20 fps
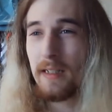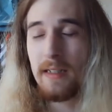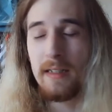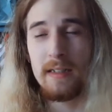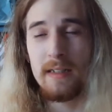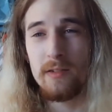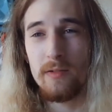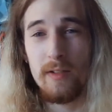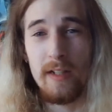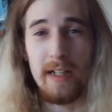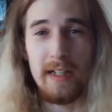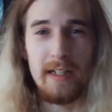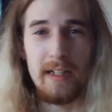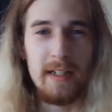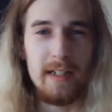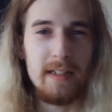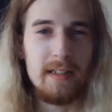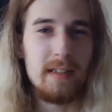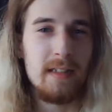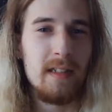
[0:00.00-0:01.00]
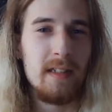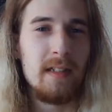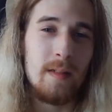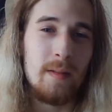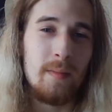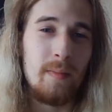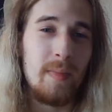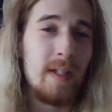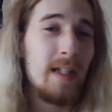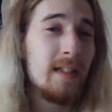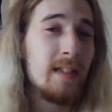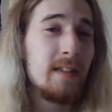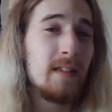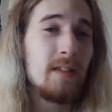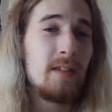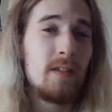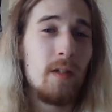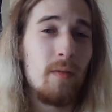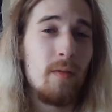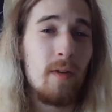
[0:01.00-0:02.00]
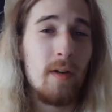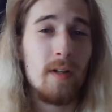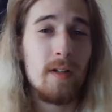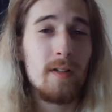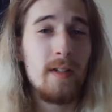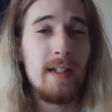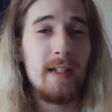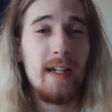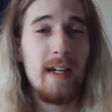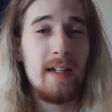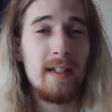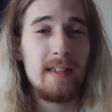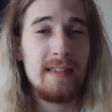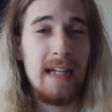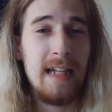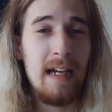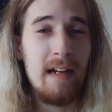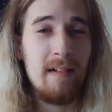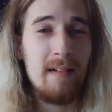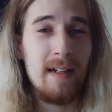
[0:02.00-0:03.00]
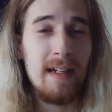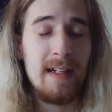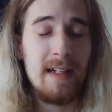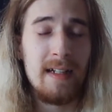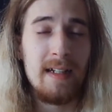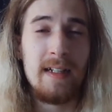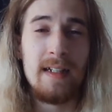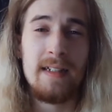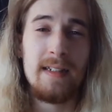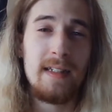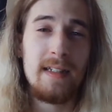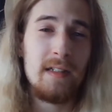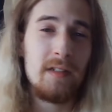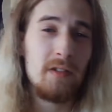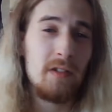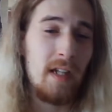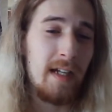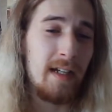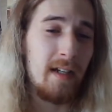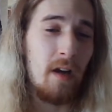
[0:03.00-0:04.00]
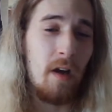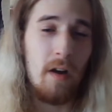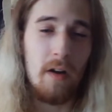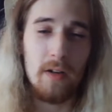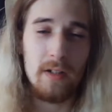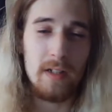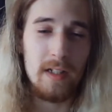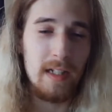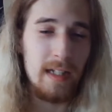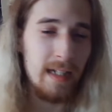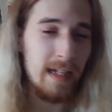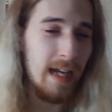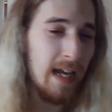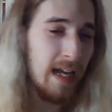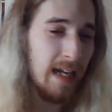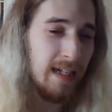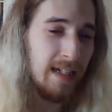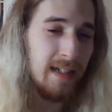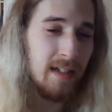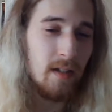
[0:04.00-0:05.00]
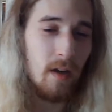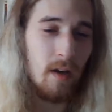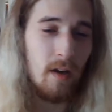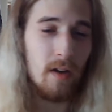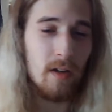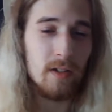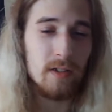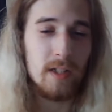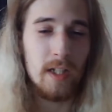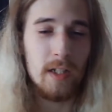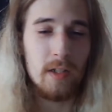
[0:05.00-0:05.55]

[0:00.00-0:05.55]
it's ridiculous. Because it's so early on a Saturday, there's like hardly any cars on the